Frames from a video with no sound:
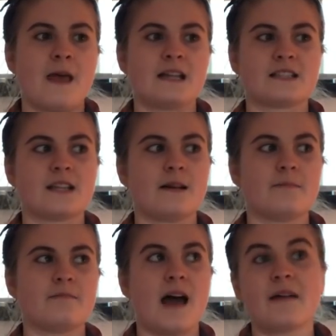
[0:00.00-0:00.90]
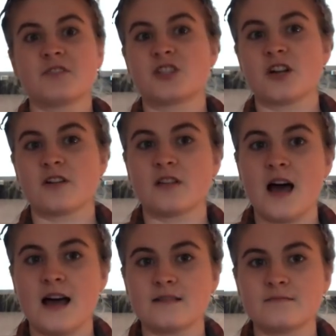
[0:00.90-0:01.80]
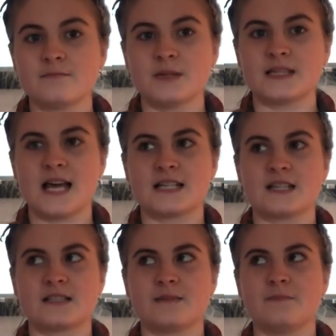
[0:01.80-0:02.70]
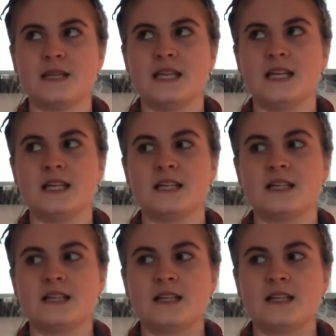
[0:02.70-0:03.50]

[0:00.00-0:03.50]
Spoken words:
And some haven't shared a lot. But that doesn't mean,